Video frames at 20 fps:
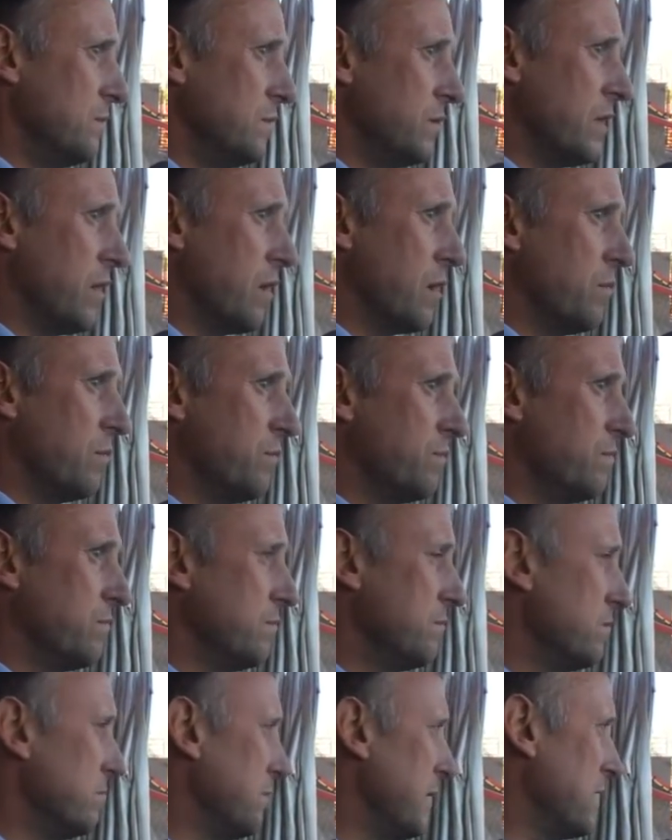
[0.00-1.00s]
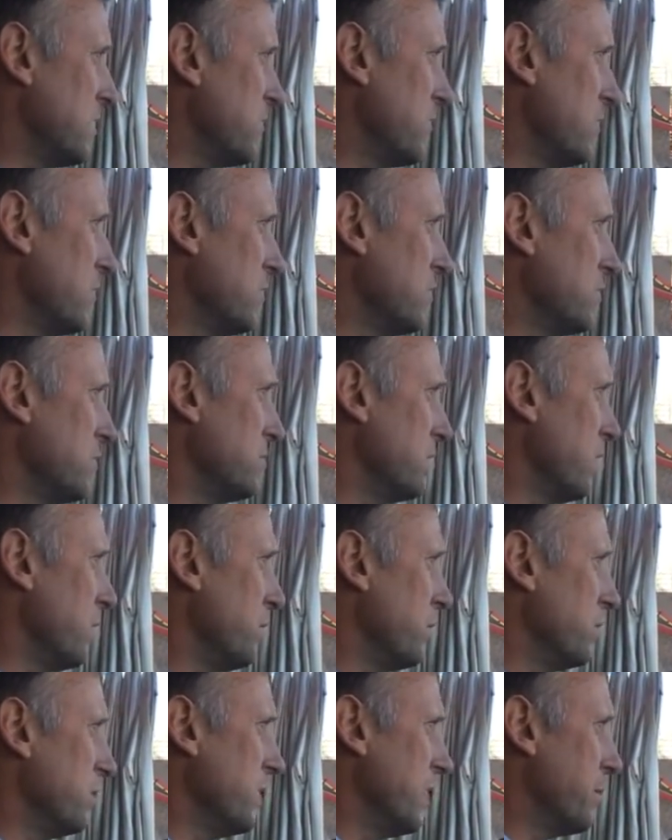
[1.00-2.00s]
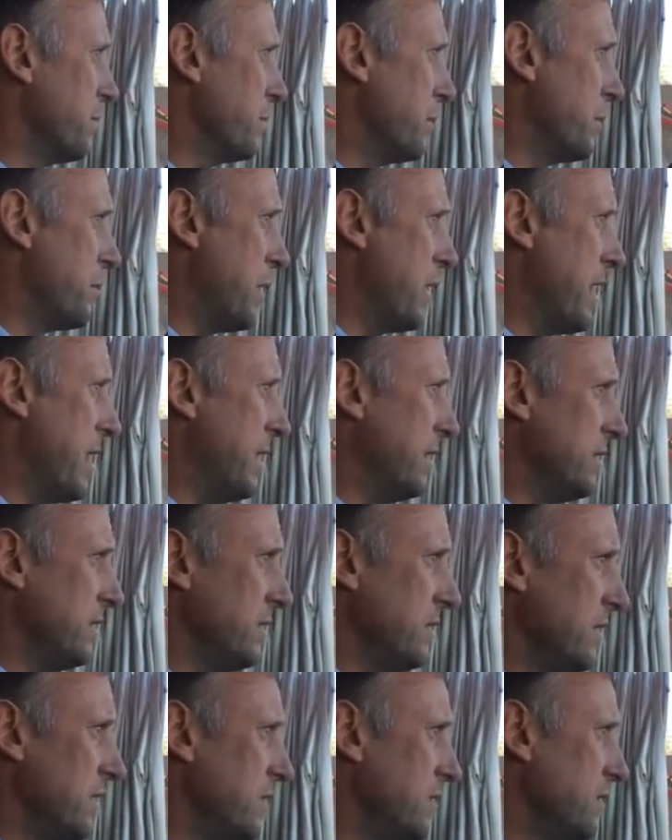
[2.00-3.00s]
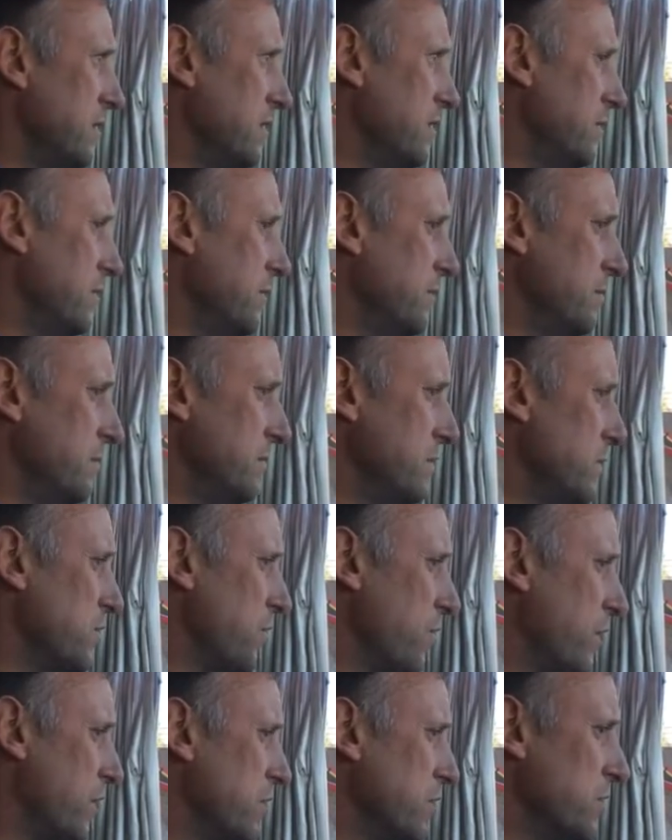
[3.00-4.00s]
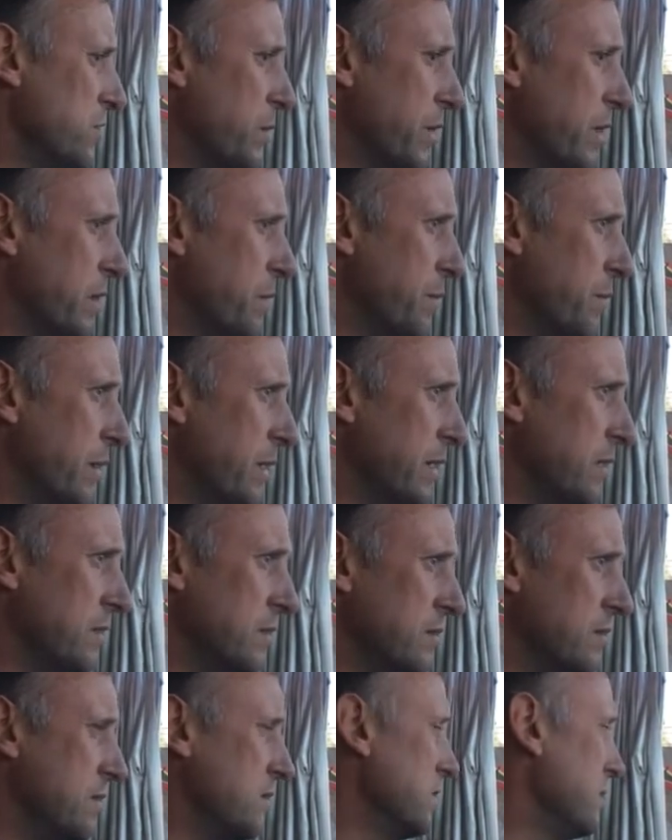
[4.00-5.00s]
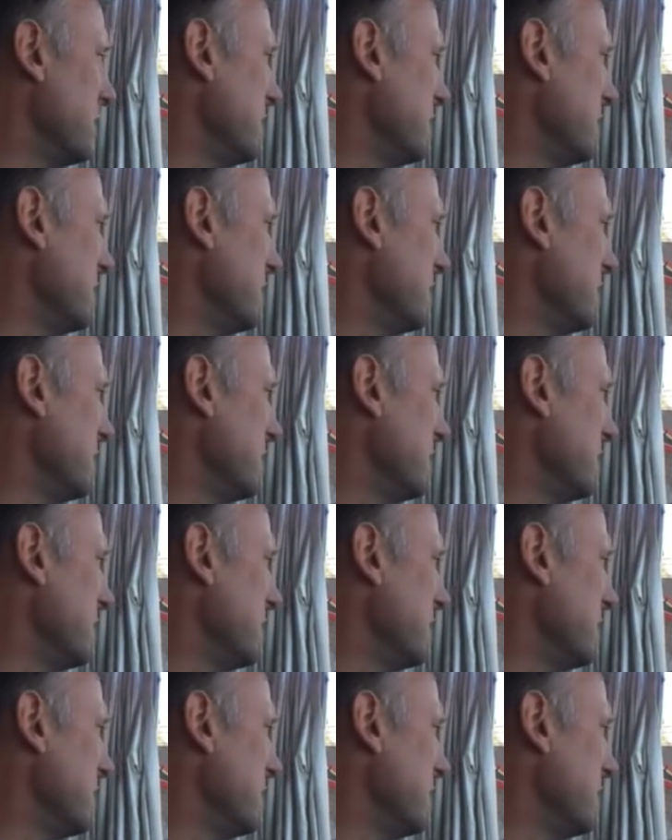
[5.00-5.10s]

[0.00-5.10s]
We've got to Mansfield on Monday prepared, as fresh as we can be, and